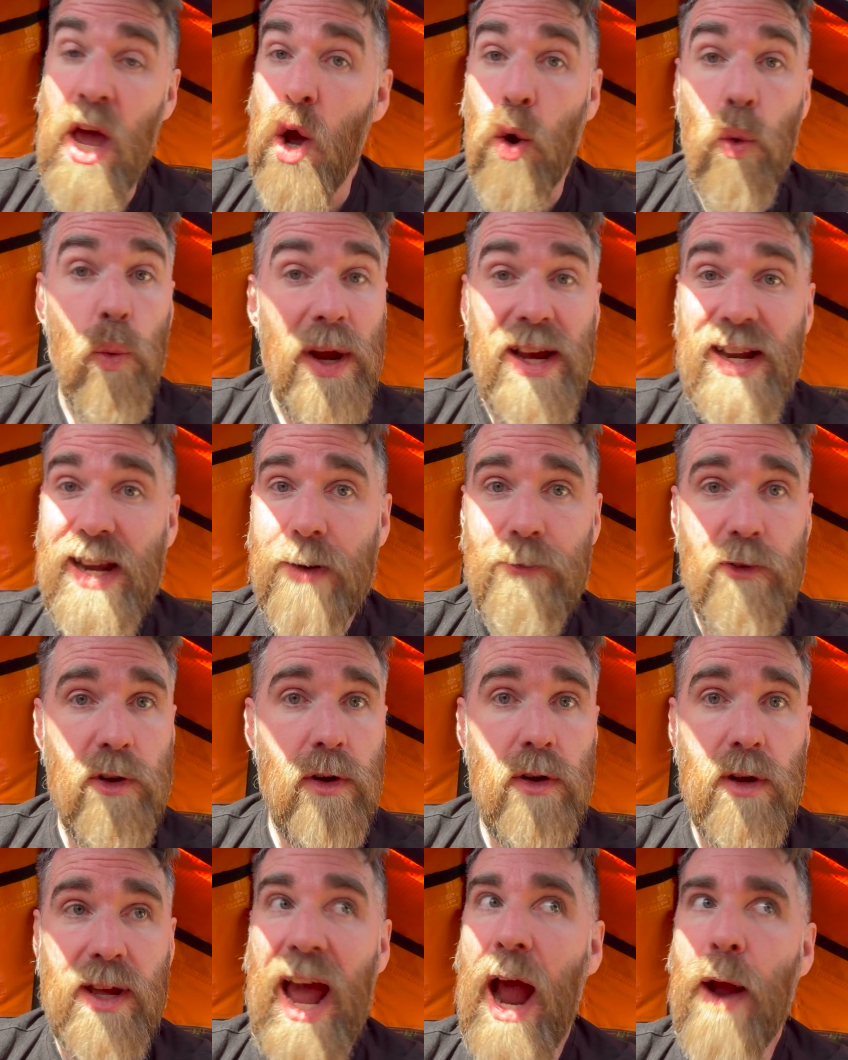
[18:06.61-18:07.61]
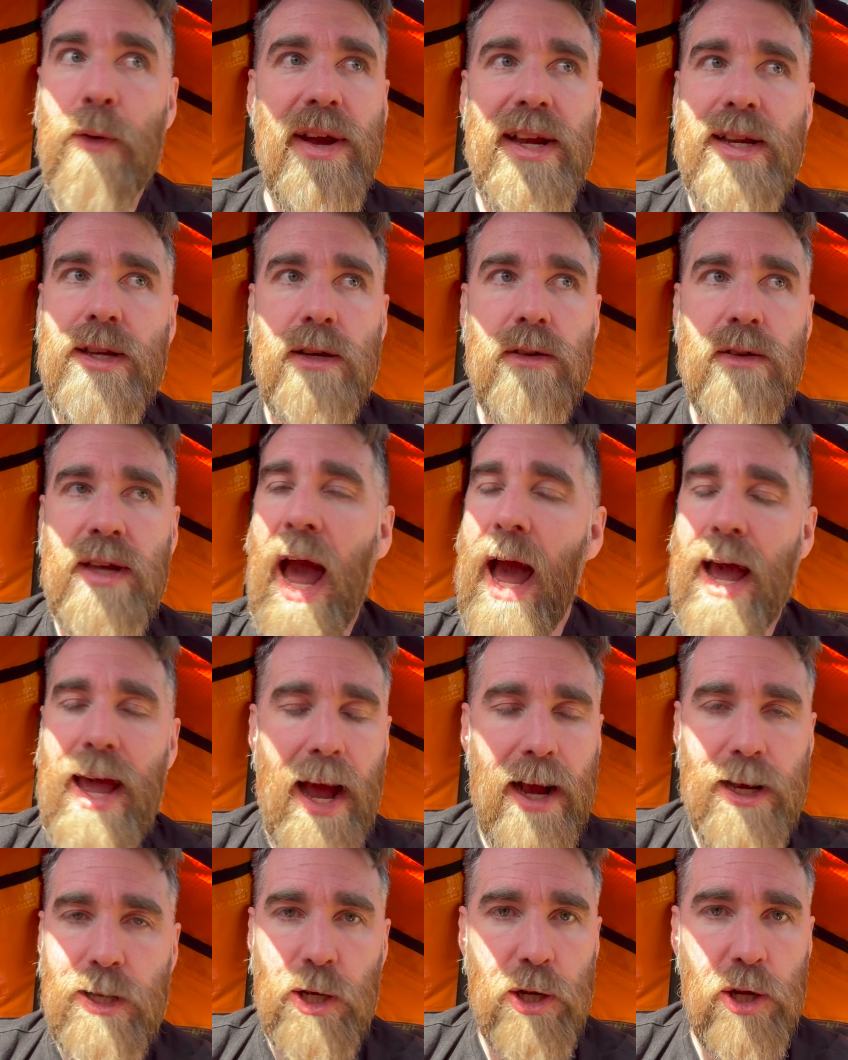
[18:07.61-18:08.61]
We never carried
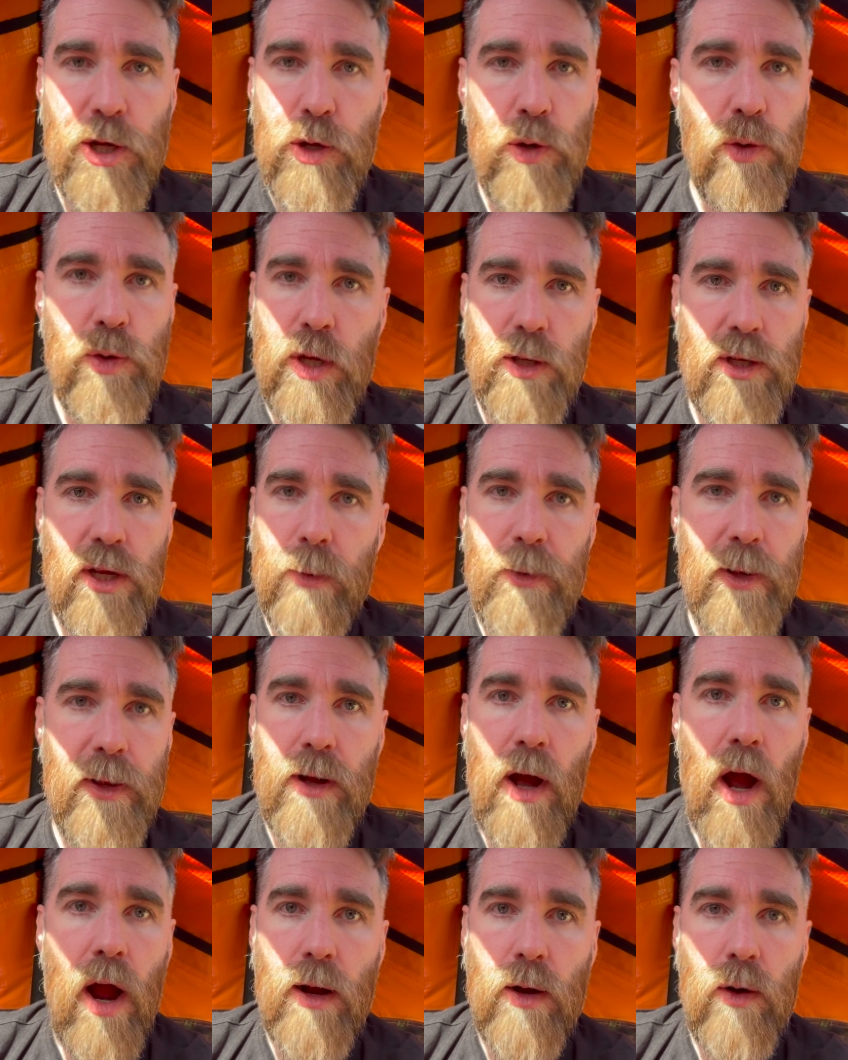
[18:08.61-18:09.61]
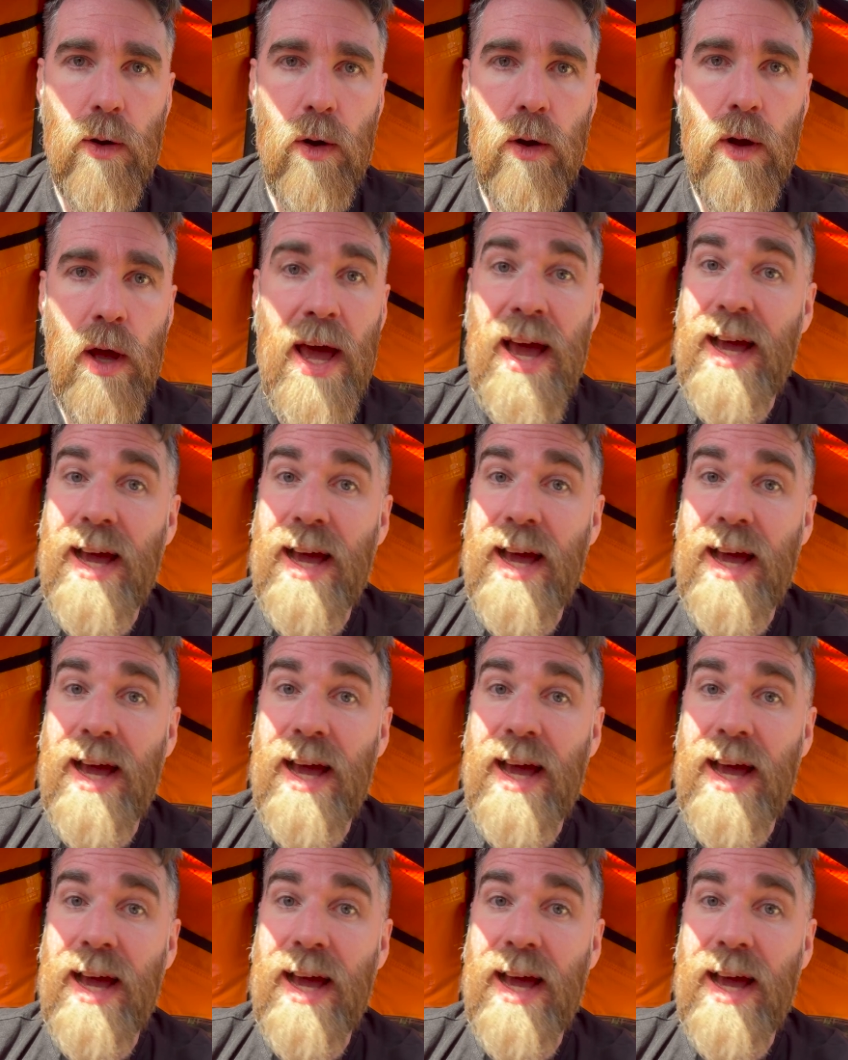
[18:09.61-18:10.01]
kayaks and canoes on top of the cargo.